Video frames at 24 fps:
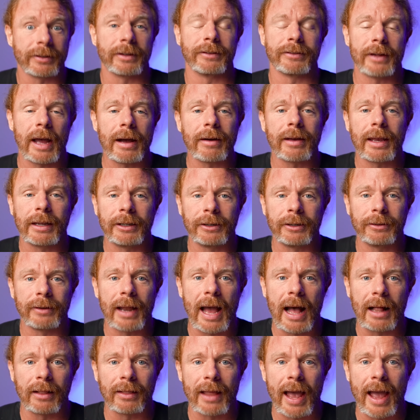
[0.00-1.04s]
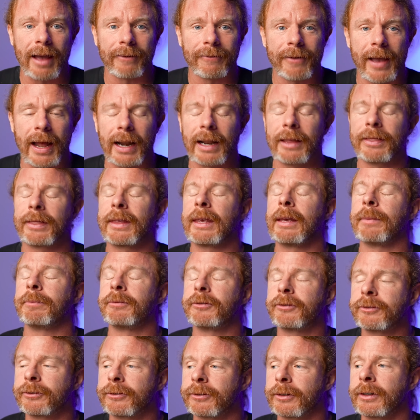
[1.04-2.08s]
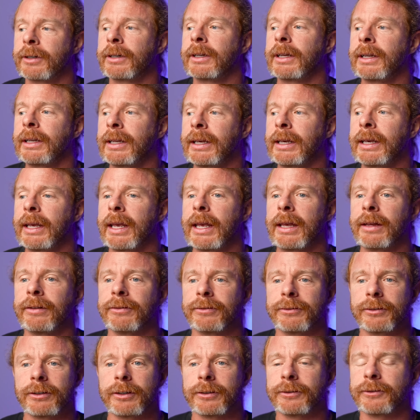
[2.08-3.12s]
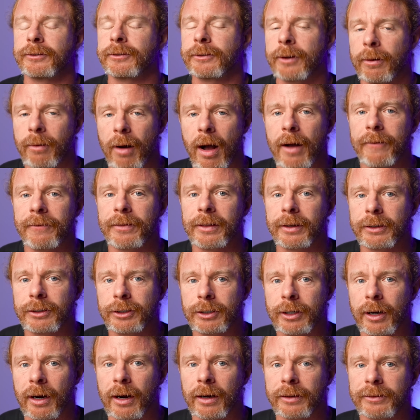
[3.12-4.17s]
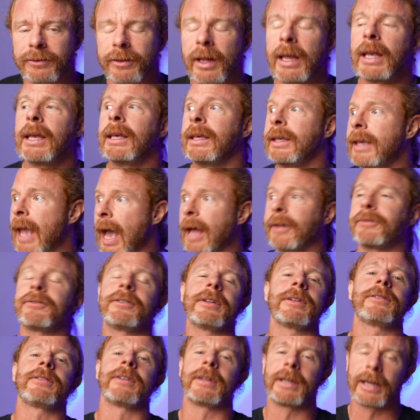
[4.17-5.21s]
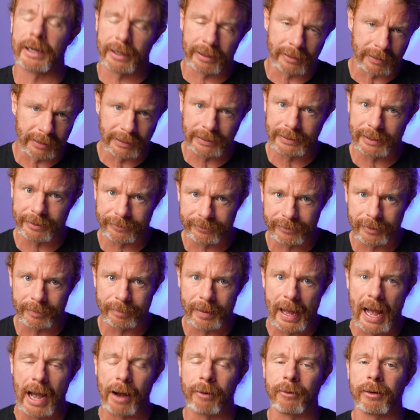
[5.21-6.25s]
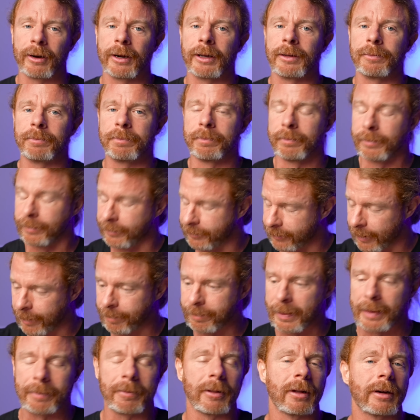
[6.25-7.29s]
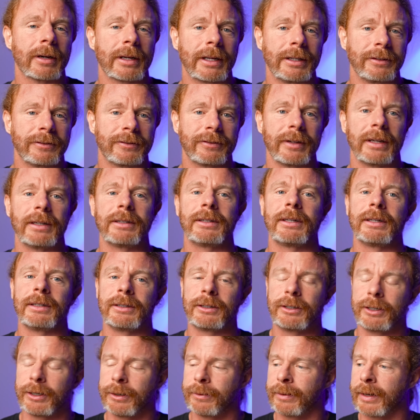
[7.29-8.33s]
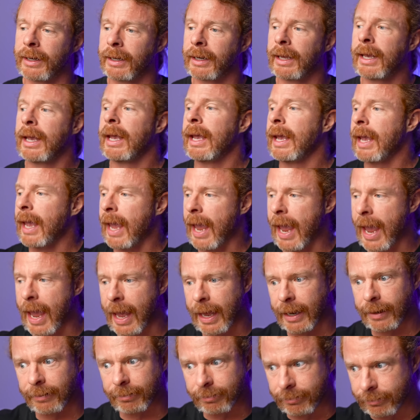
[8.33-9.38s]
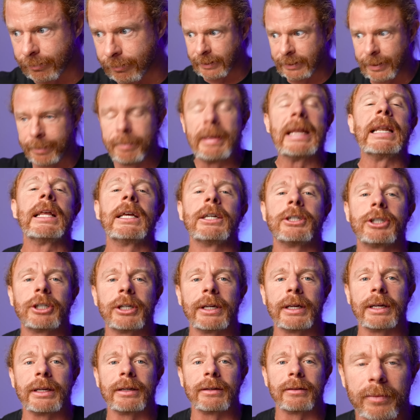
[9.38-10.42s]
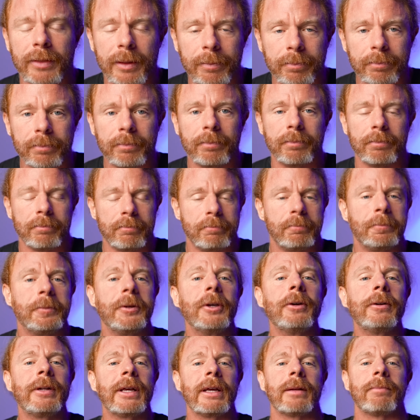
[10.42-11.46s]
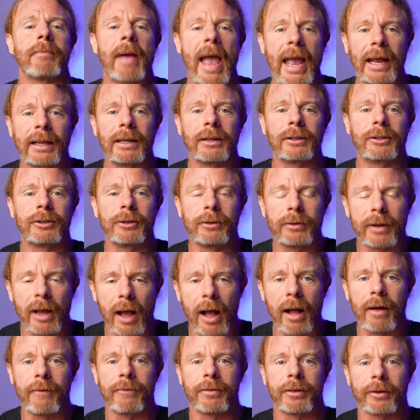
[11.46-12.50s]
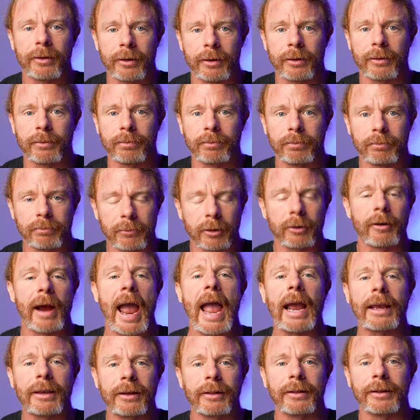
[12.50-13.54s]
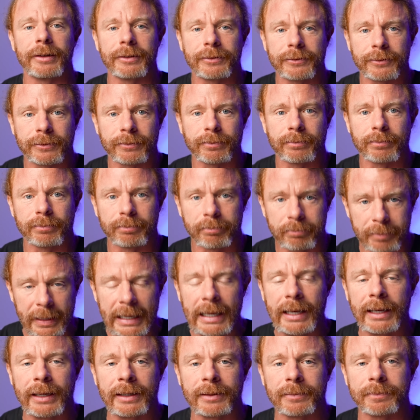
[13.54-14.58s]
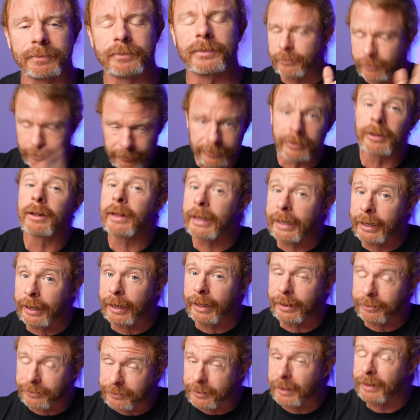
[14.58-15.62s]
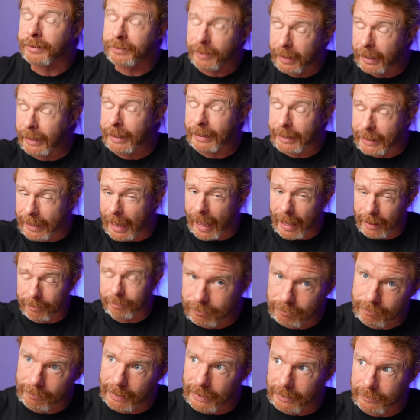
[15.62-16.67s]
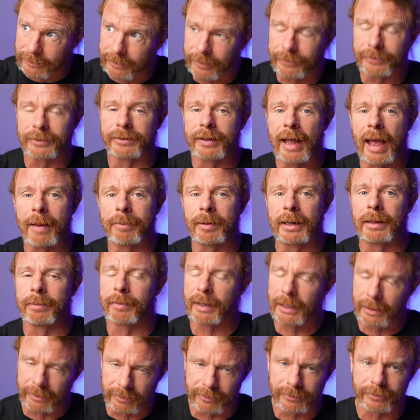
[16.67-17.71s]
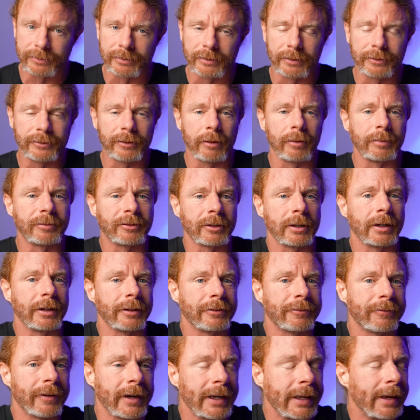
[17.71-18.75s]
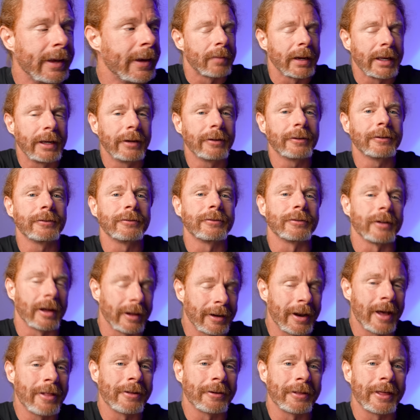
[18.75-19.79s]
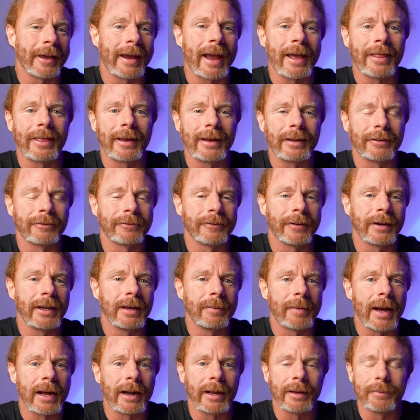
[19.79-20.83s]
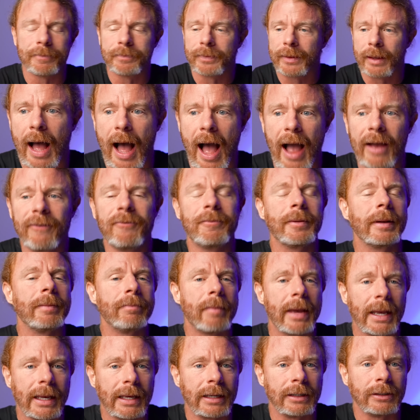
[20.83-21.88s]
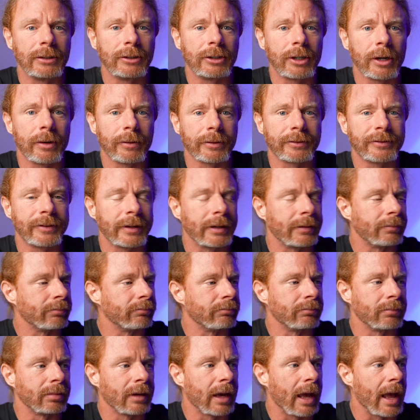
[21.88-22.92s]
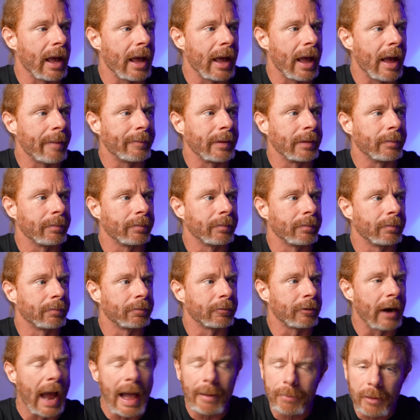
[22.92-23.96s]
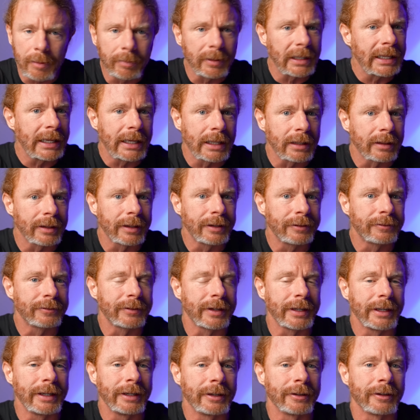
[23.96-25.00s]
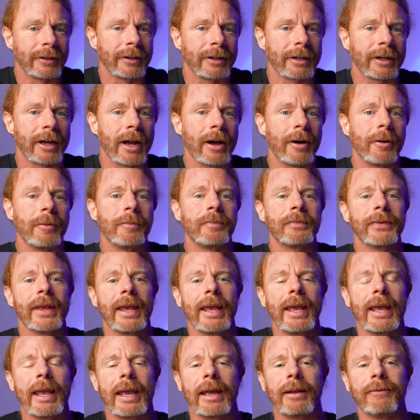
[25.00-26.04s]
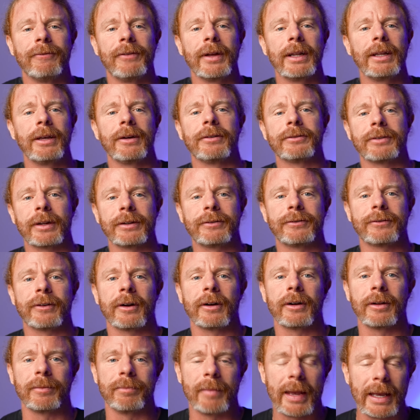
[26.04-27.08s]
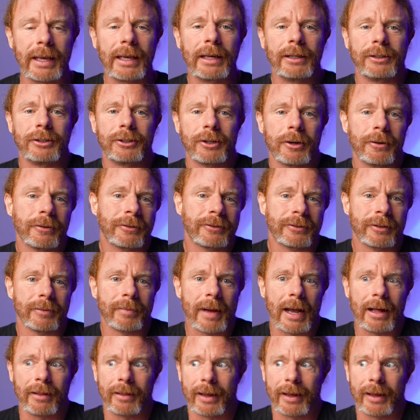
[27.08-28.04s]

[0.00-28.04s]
because how can you not laugh at it? The absurdity is just so off the charts. Yes, it's inherently disempowering. Some people are consenting to it and diminishing the beauty and magnitude of their miraculous being. So it's hilarious because, like, yeah, bad stuff is happening, but it's so absurd, it's funny. But here's another thing I think is funny about it. I've been making jokes, and I mean, probably at least a year ago, in videos I started making jokes about,